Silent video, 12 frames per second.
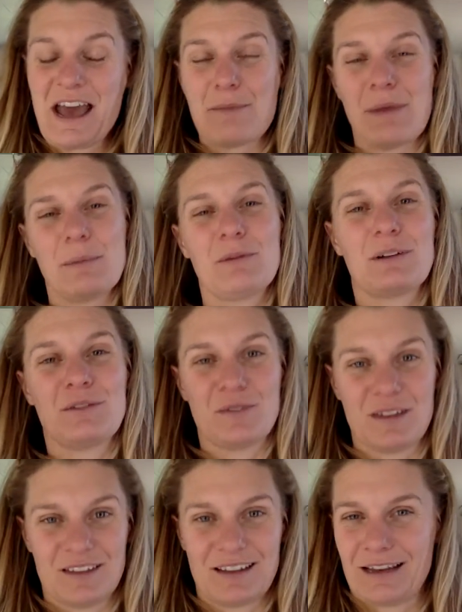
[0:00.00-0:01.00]
maybe
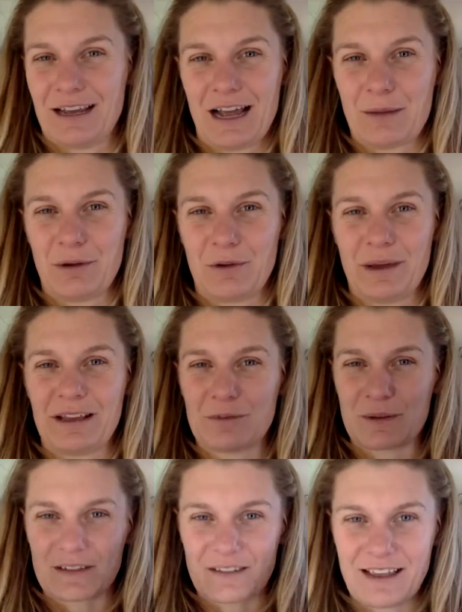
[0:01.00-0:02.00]
revisit in a couple of weeks
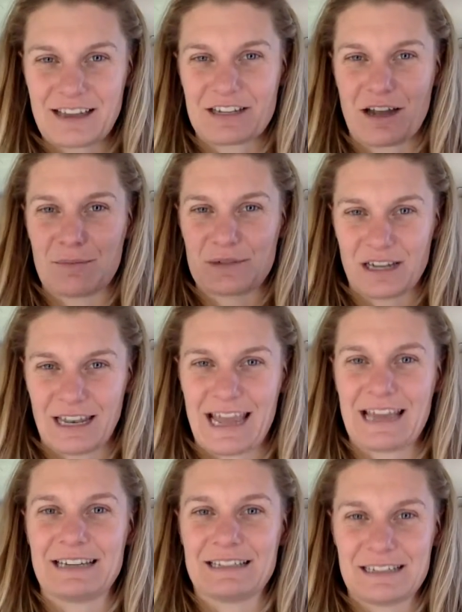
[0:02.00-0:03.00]
once it's had time to
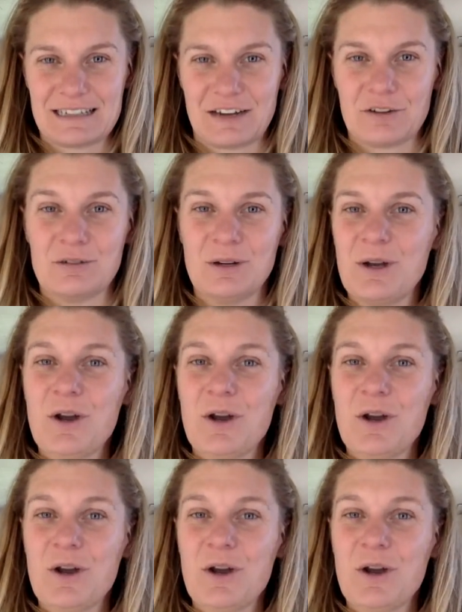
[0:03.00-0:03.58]
land and settle